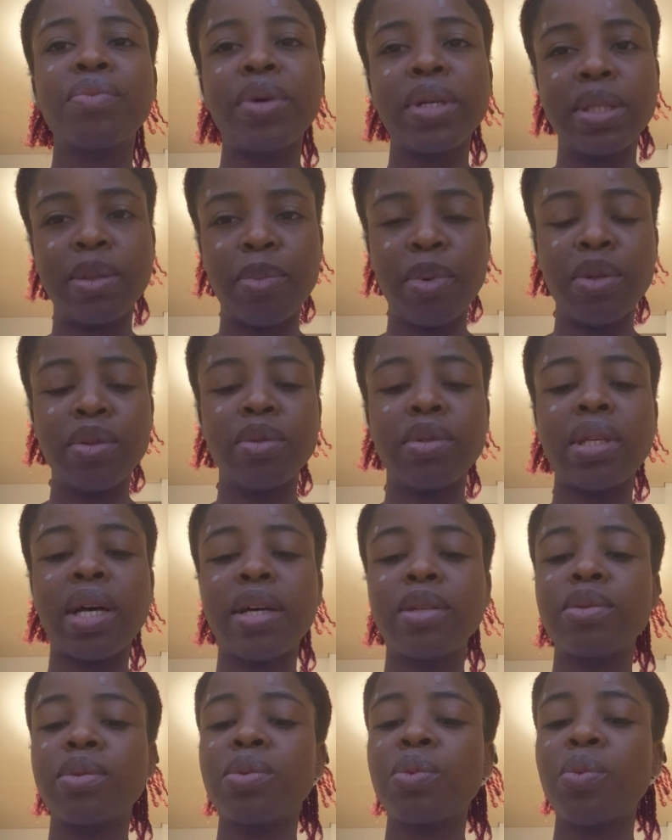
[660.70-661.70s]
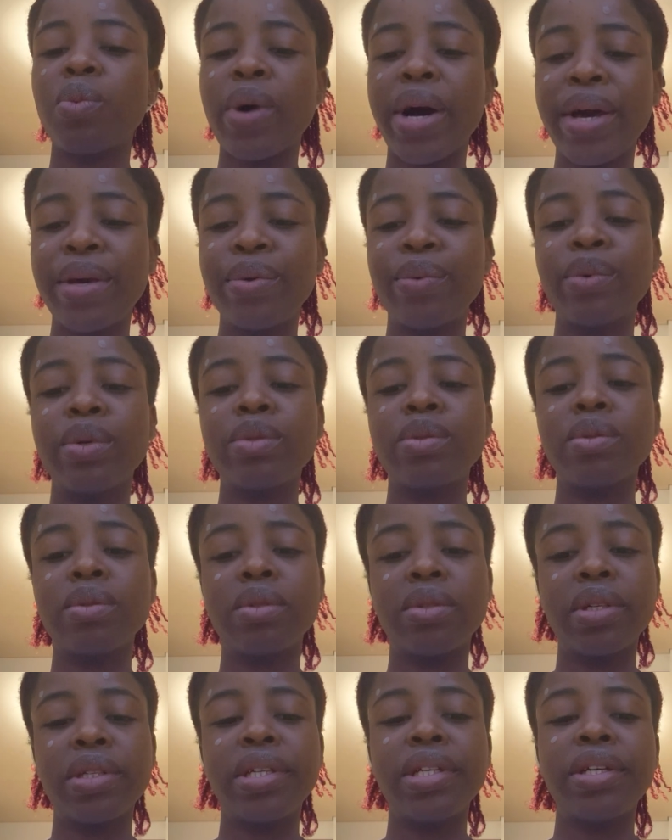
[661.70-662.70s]
response as to why you want to
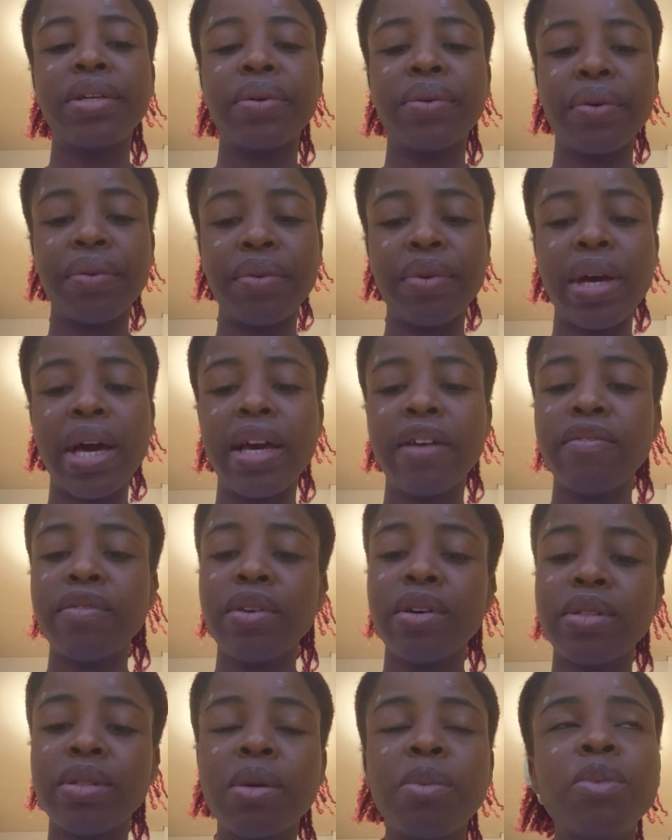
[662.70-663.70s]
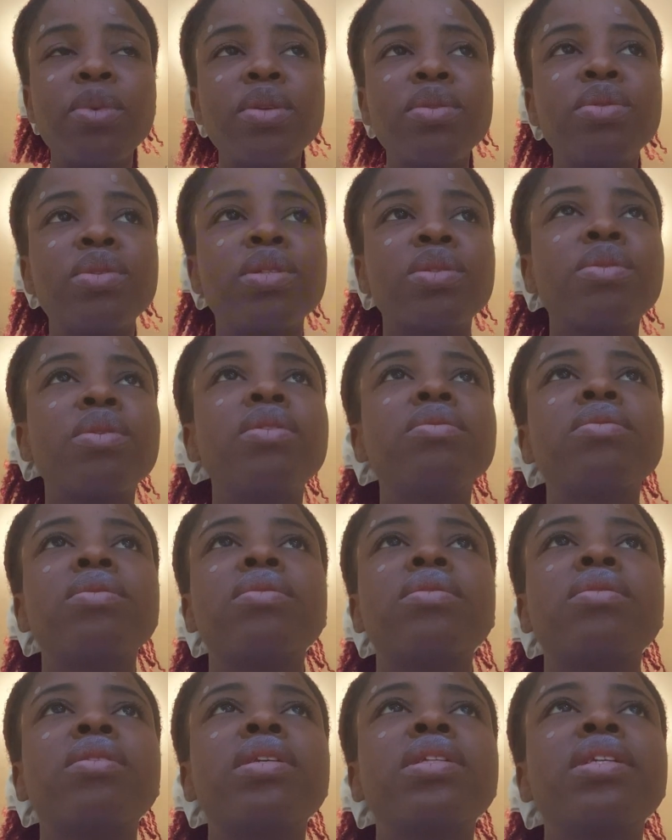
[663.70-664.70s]
study in Korea. If you're someone who is going to
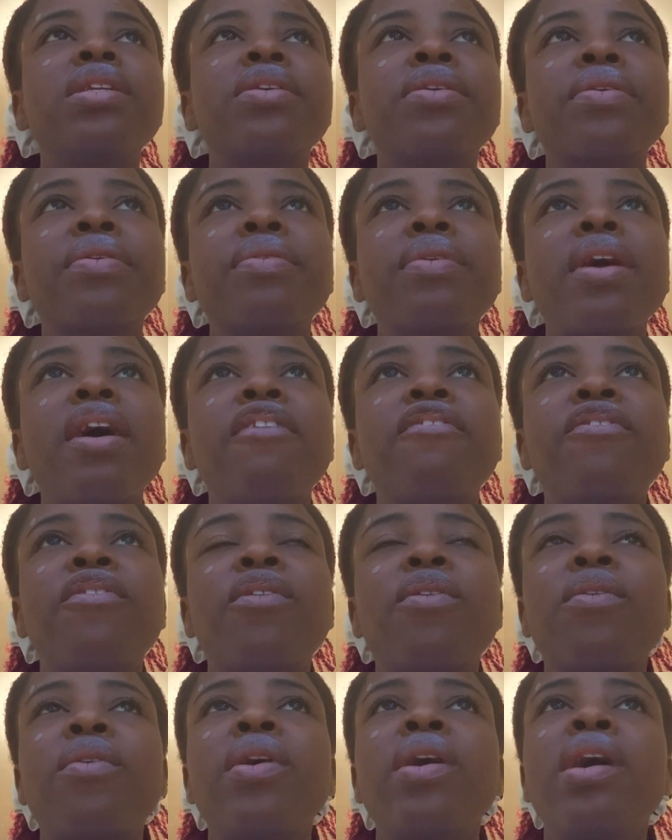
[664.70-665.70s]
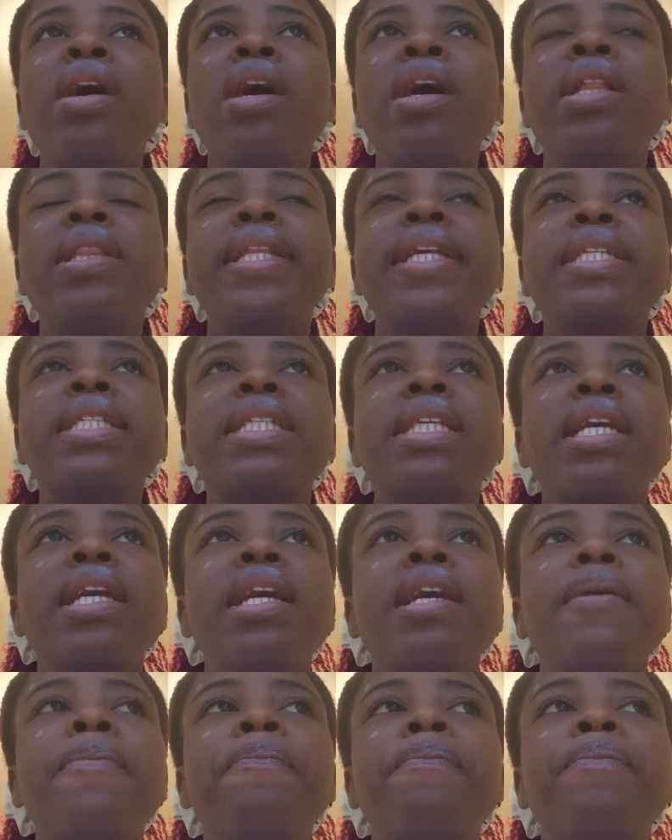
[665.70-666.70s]
study in Korea for, let's
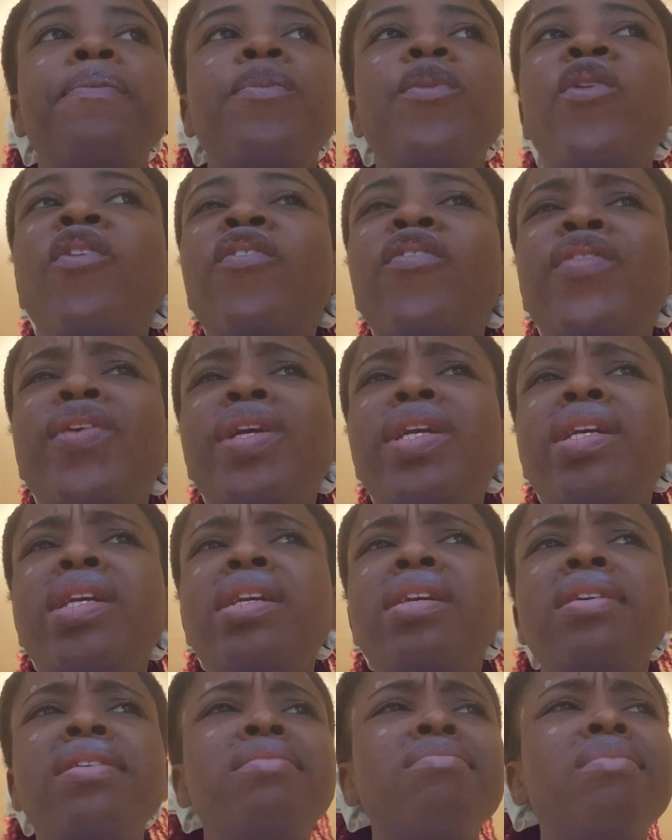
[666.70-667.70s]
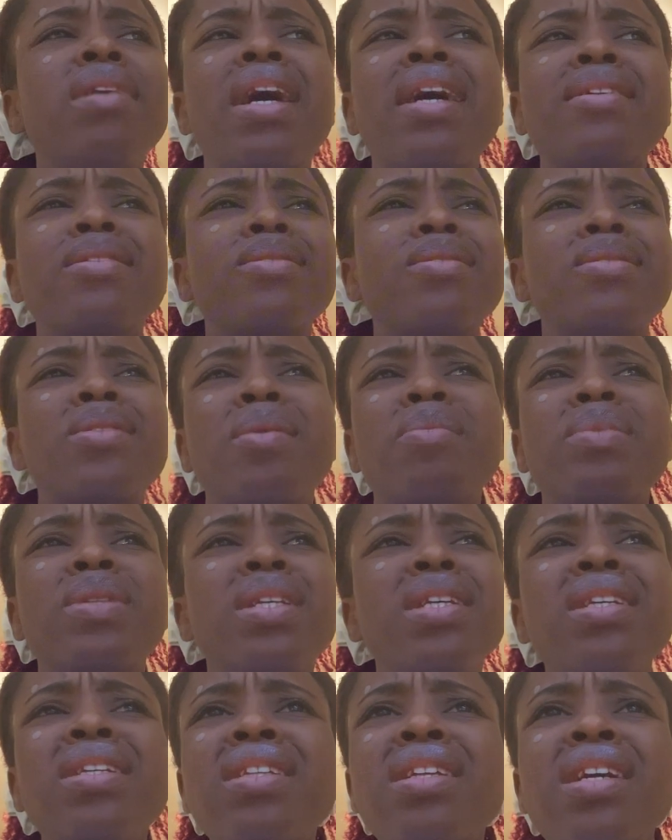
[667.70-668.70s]
say, movie and
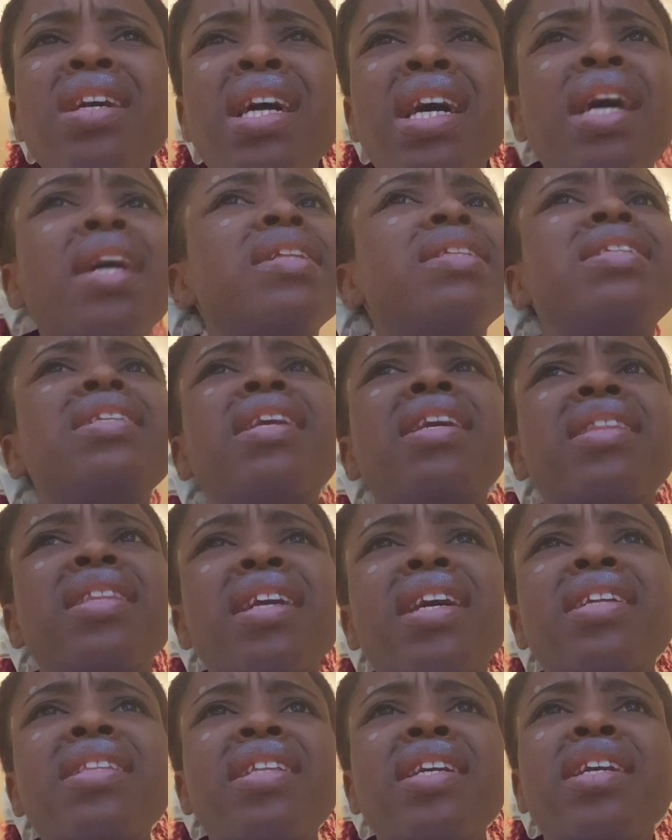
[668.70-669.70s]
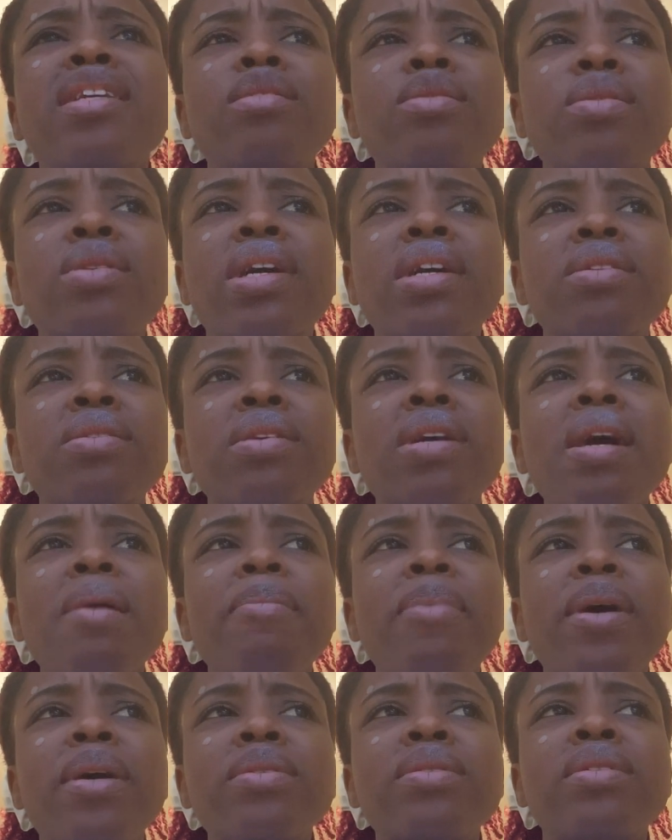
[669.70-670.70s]
something and theater, then you can talk
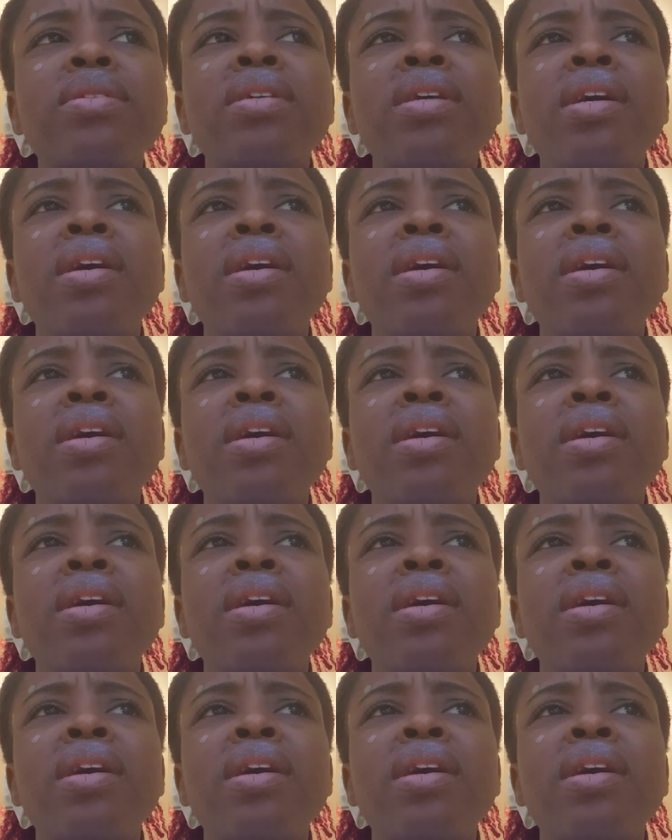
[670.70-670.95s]
about